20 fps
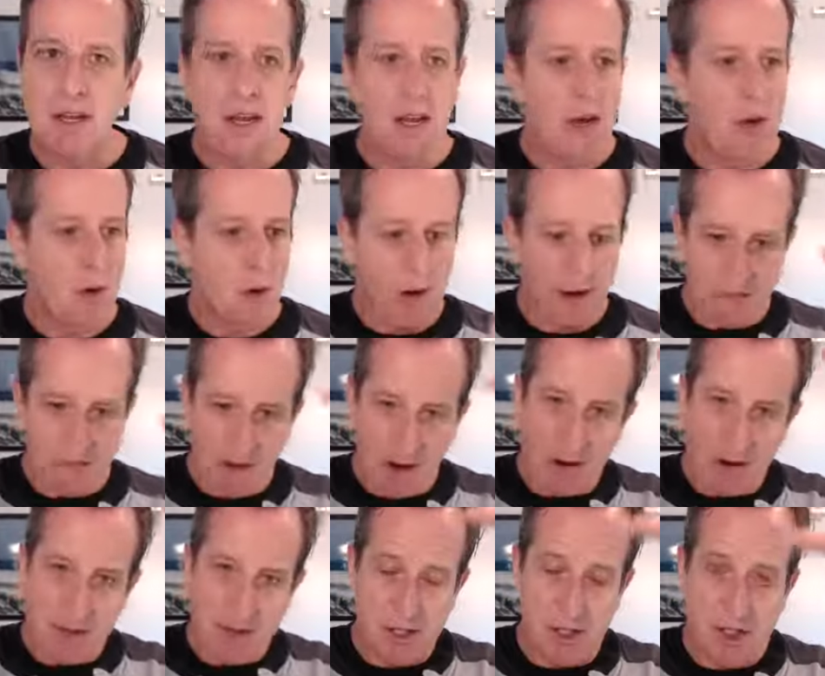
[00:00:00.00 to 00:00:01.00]
who have
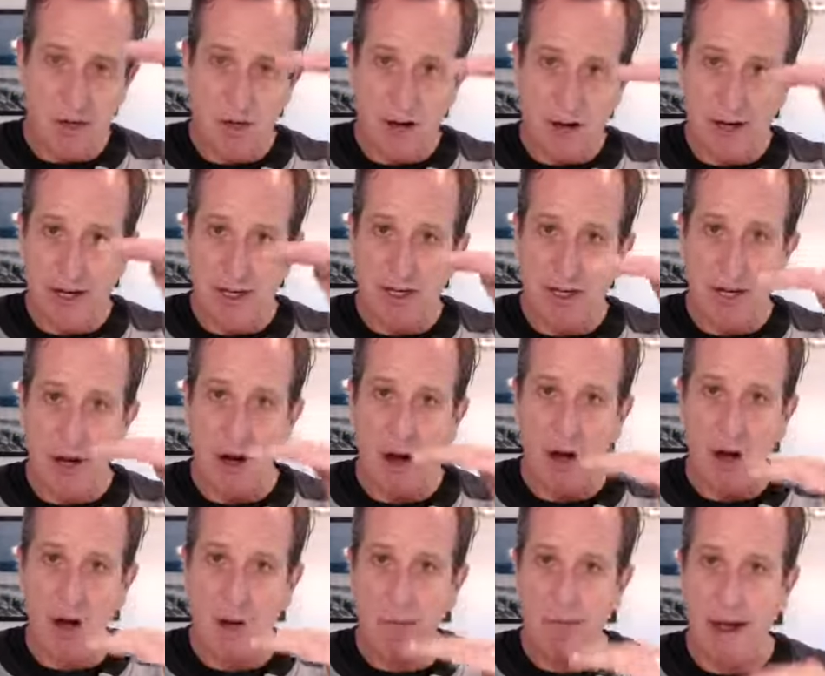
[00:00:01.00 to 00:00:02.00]
got the strategy
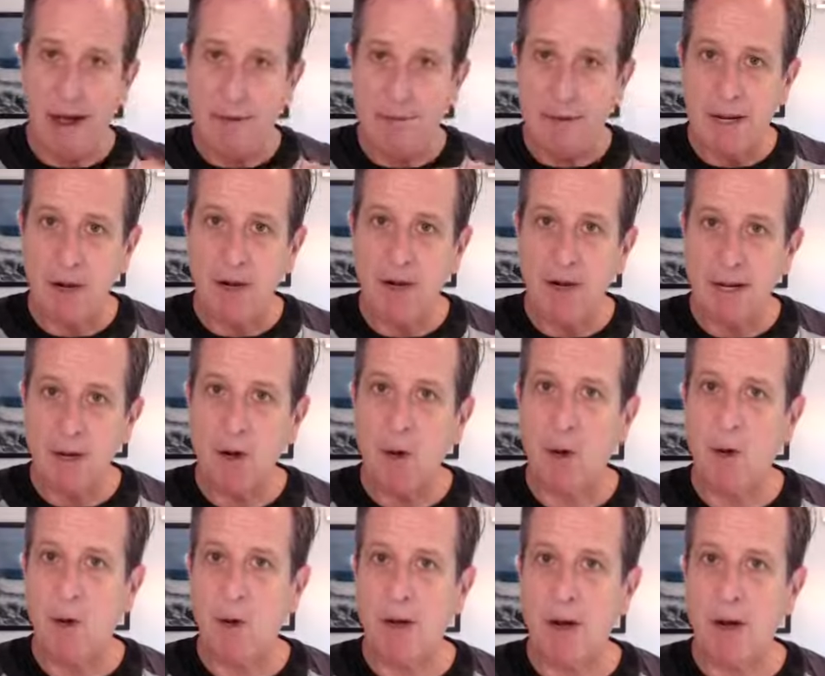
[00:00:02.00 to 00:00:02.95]
all mapped out in cold,